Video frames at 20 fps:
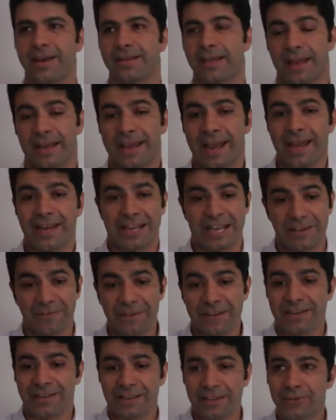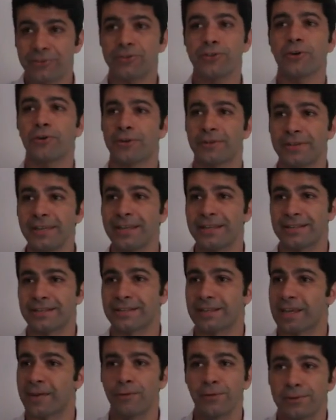and again, if it needs to go to
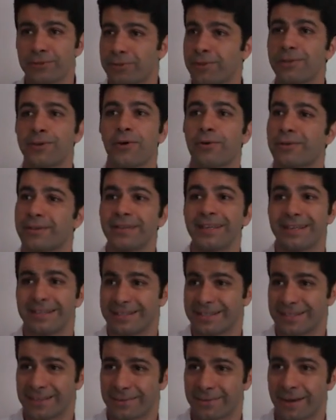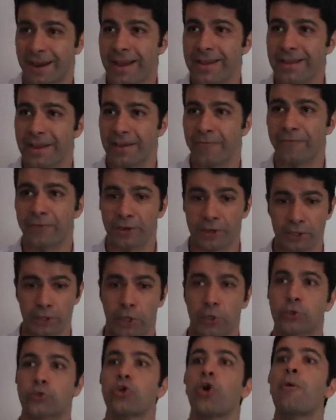disk, it will still go to disk, right? If there's
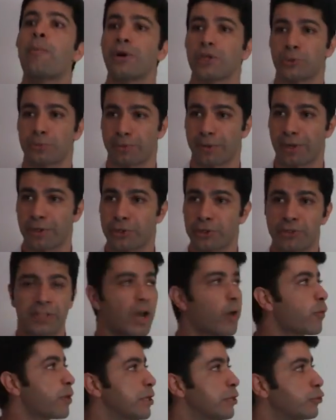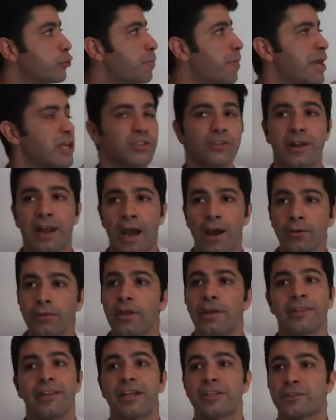like so much pressure that we need to page that
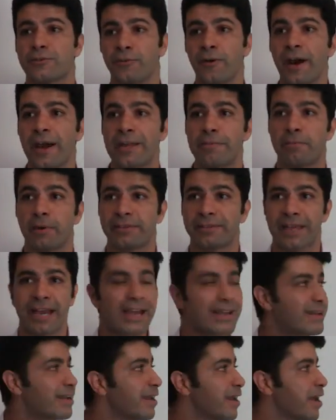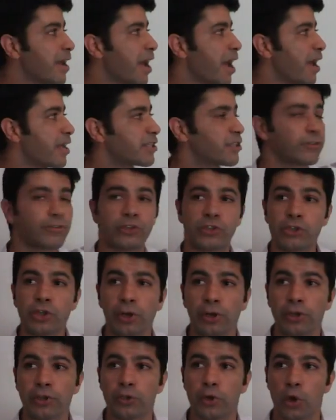out, that's fine. But then, as a
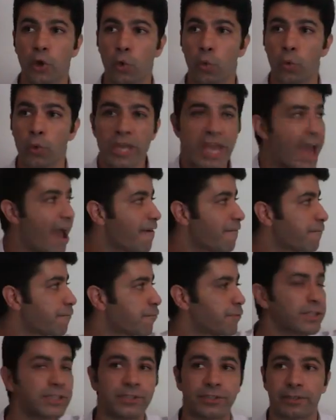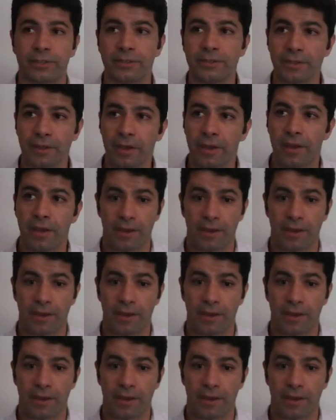result, we have written